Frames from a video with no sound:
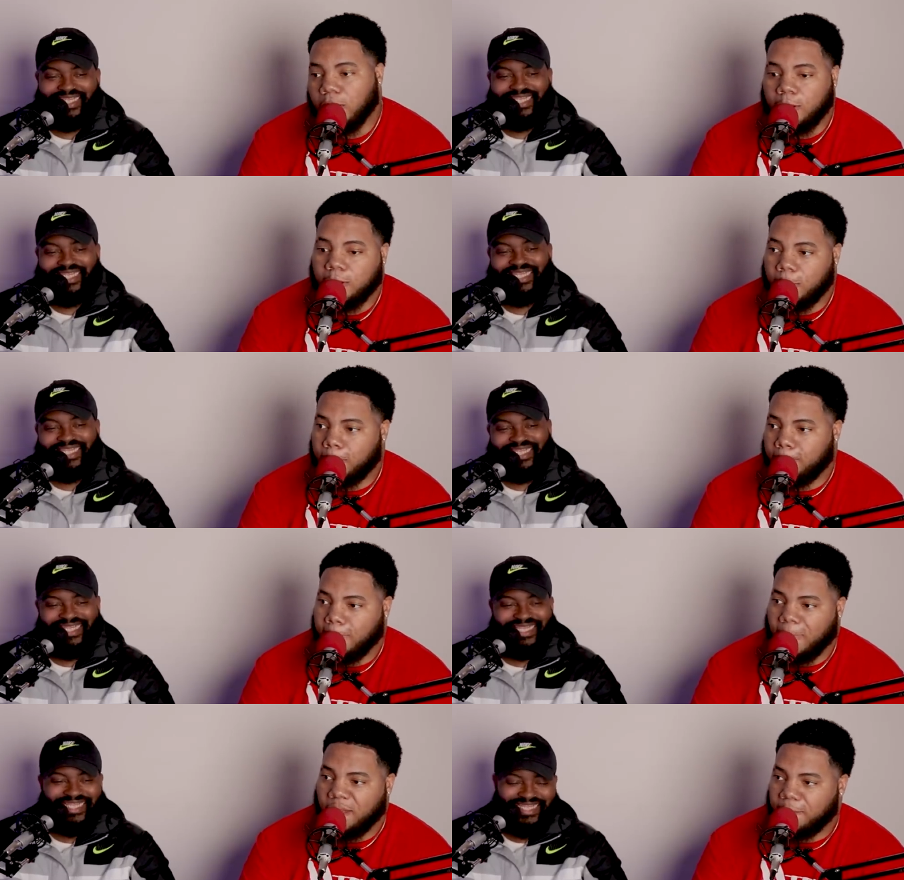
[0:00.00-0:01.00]
Speaker 1: Um,
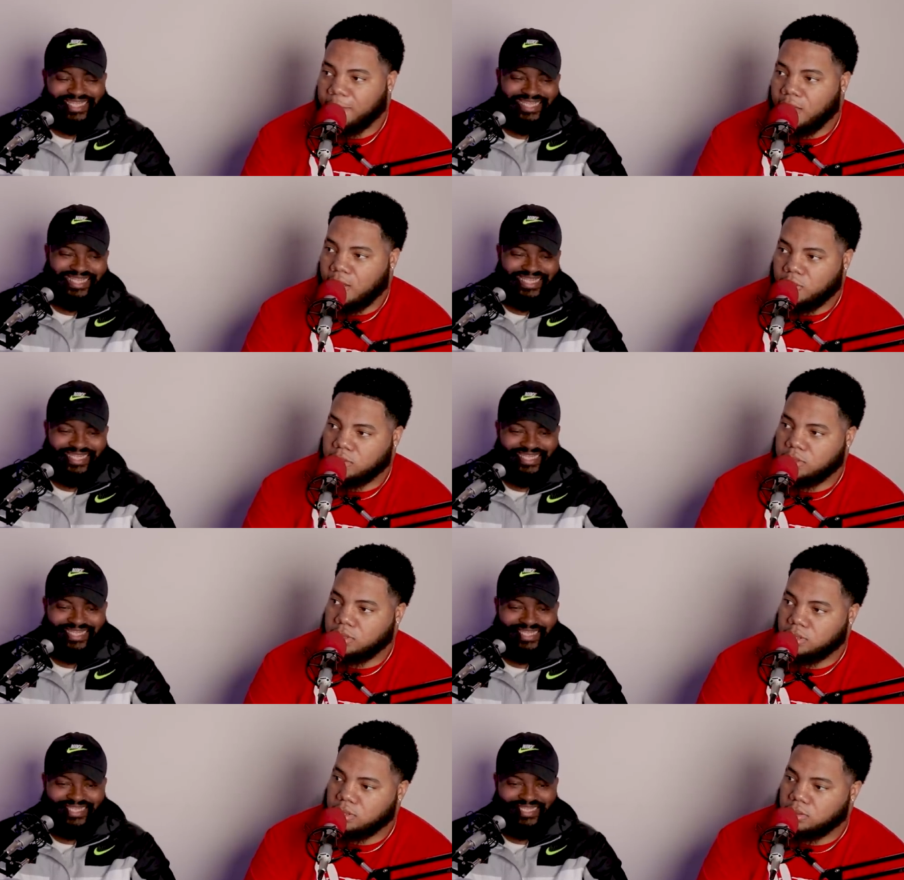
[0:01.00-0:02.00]
I
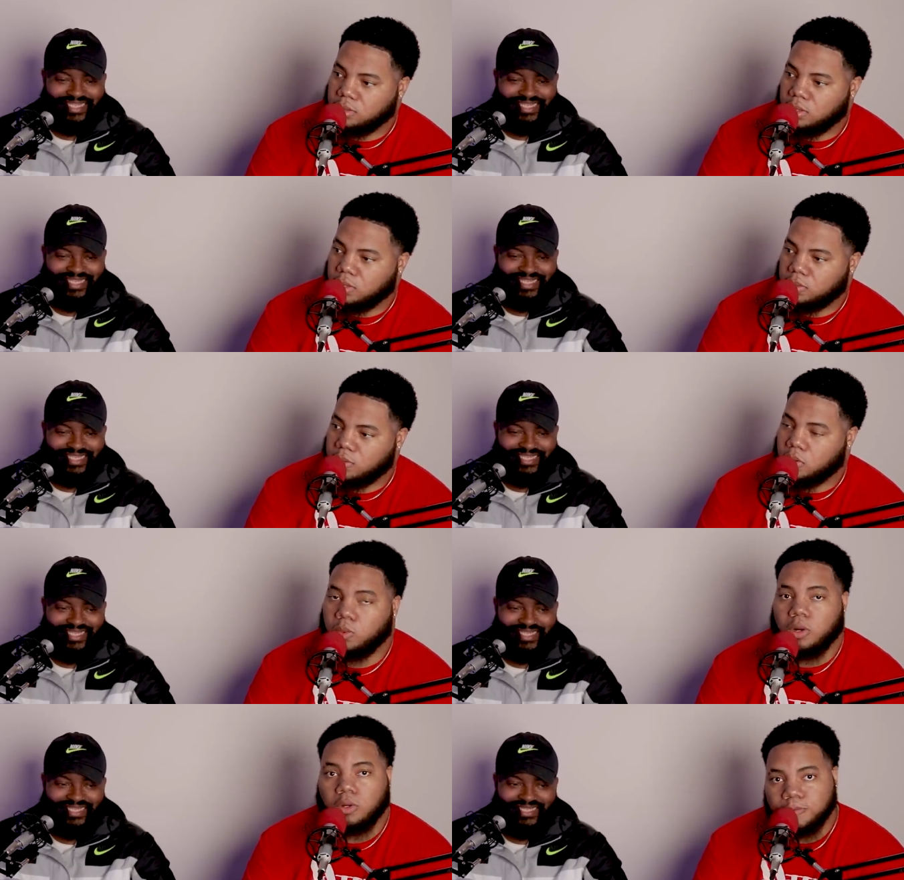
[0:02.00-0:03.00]
was you know, on the
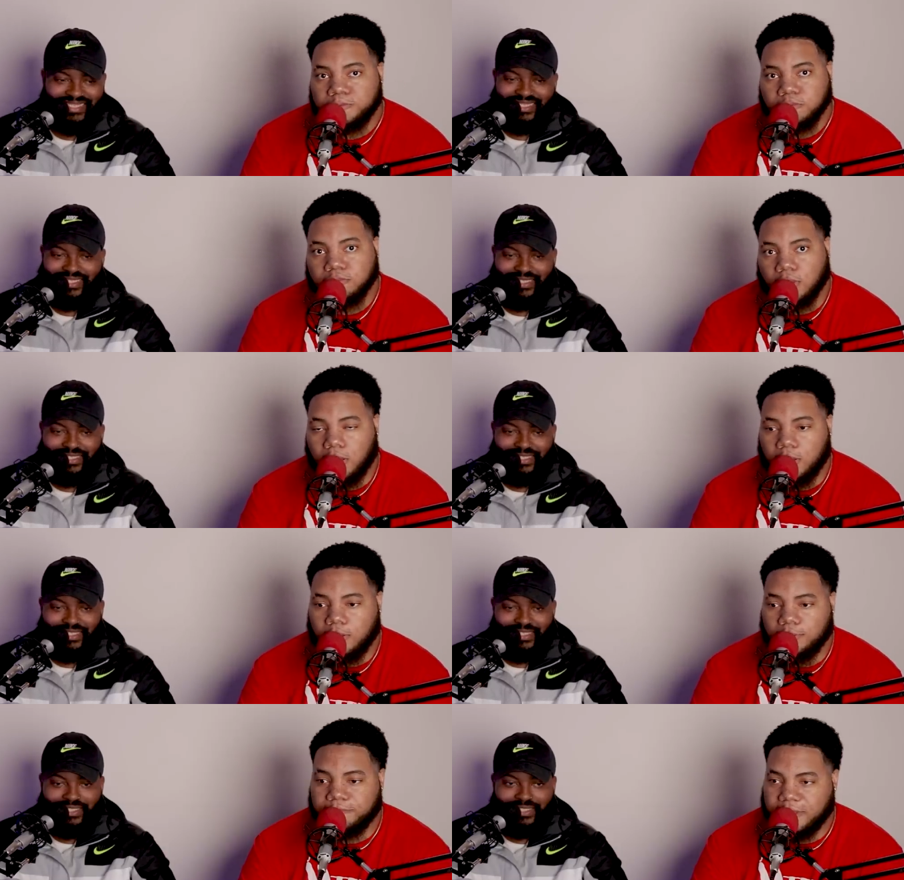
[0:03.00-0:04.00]
road,
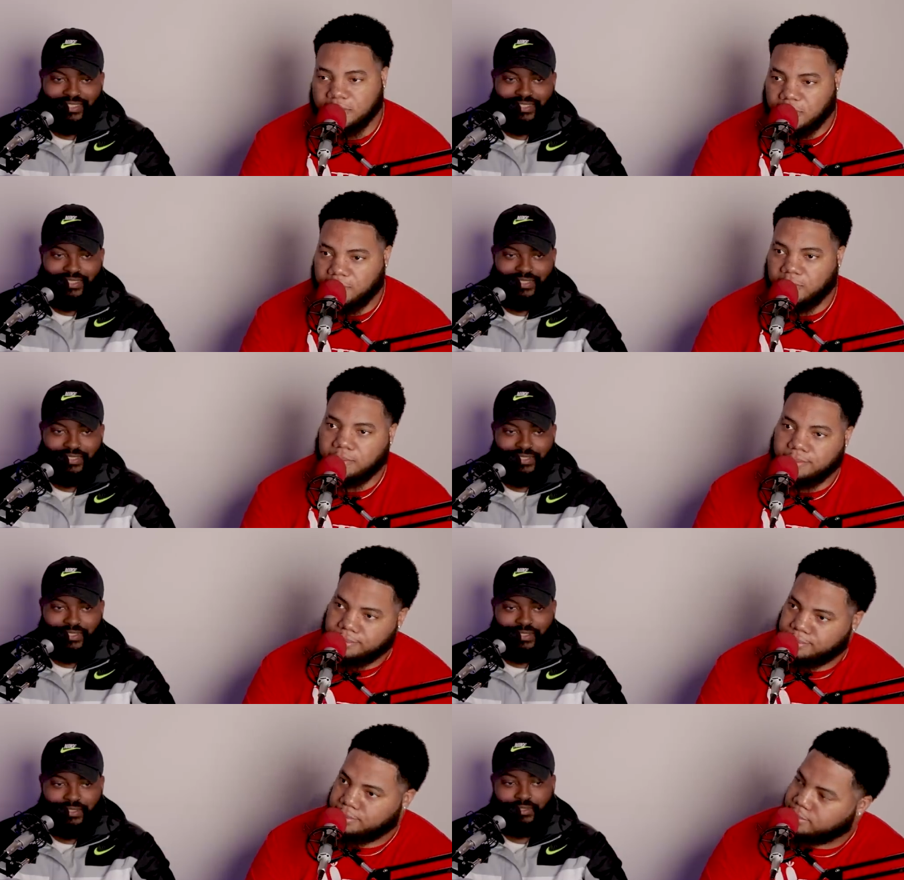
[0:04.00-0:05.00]
um, Thanksgiving
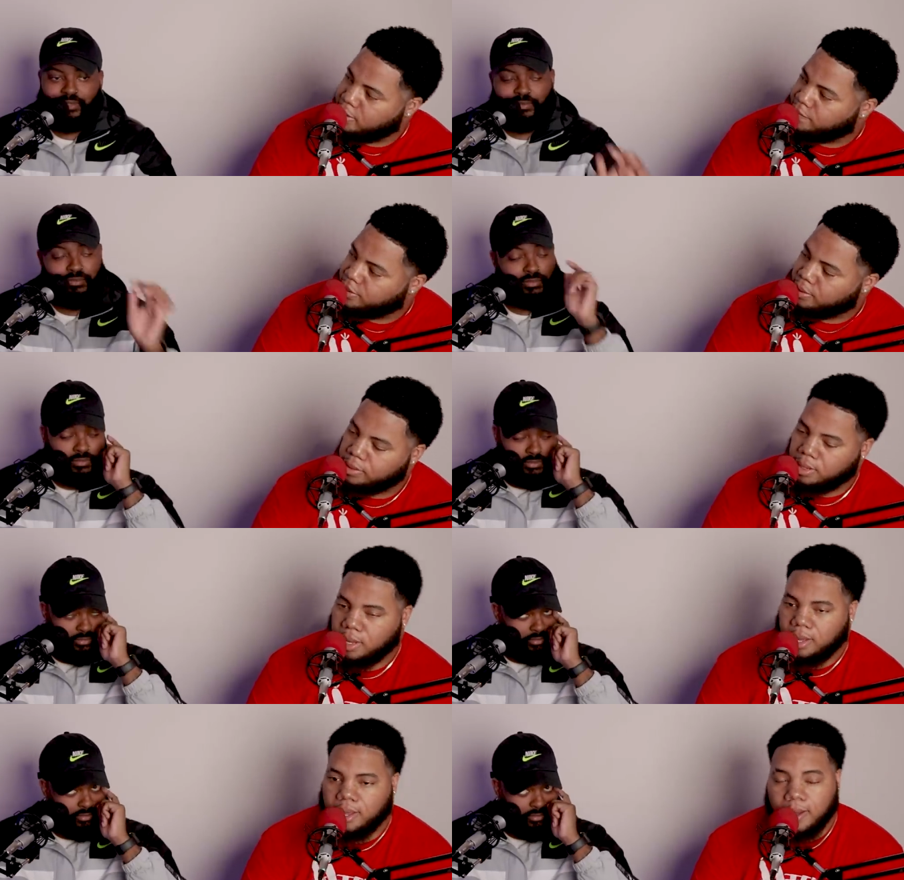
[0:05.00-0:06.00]
mm-hmm. evening,
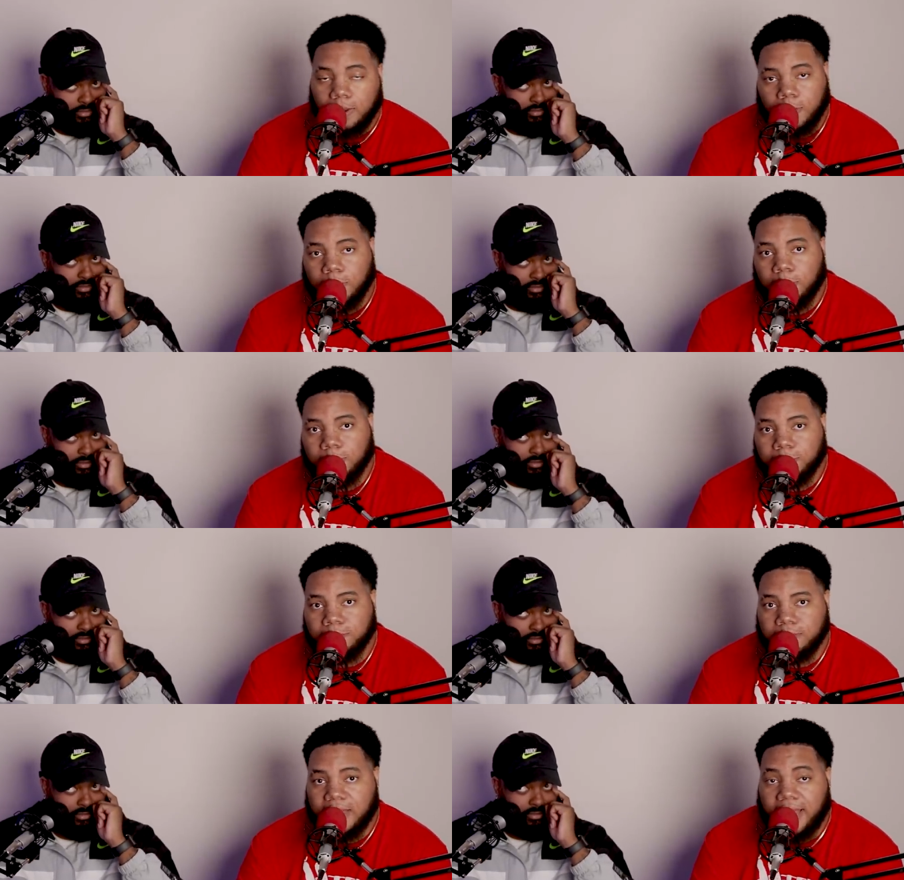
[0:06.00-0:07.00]
and um,
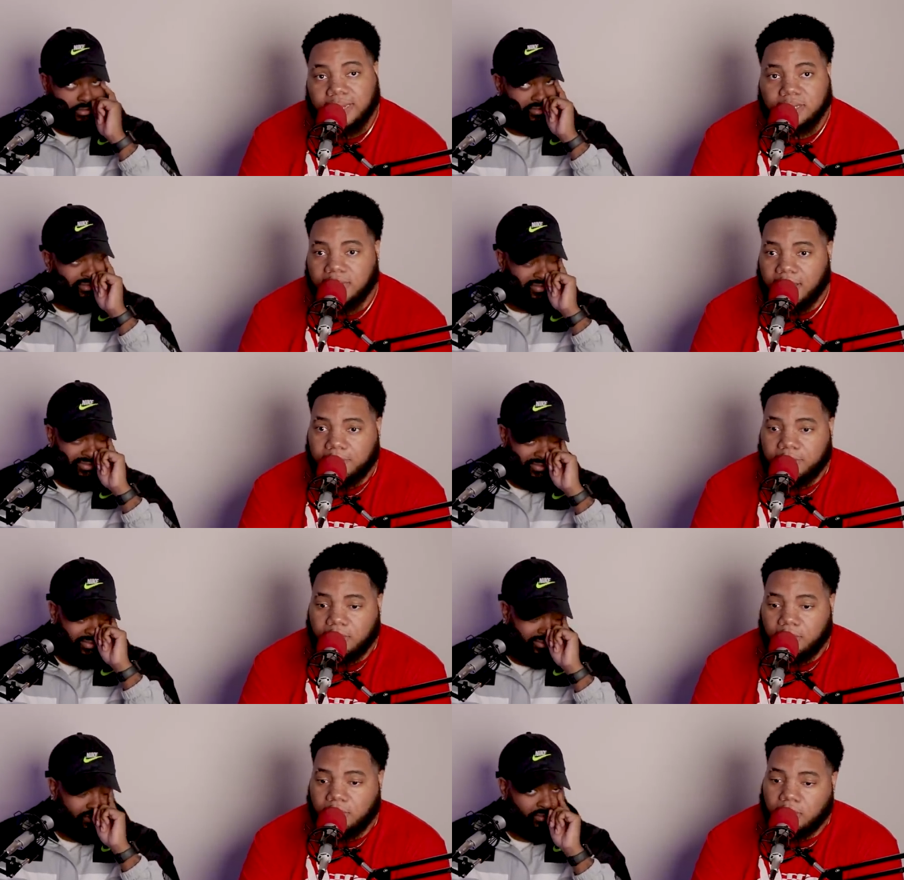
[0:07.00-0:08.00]
I actually have put
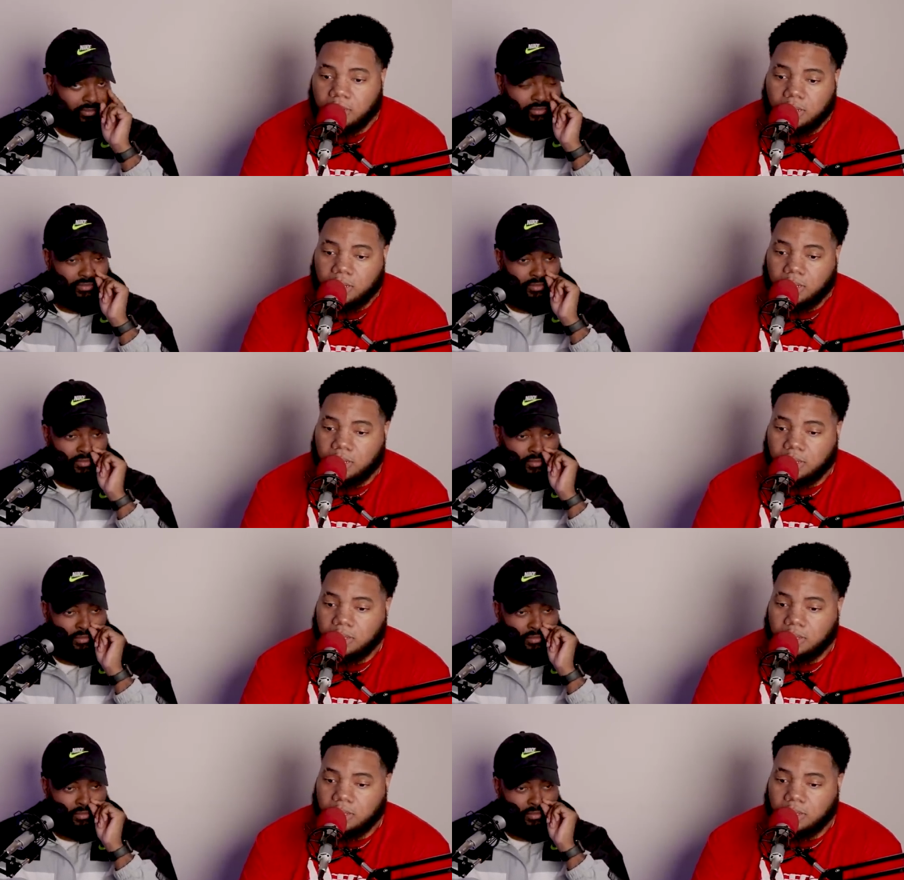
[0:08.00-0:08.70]
in. Uh,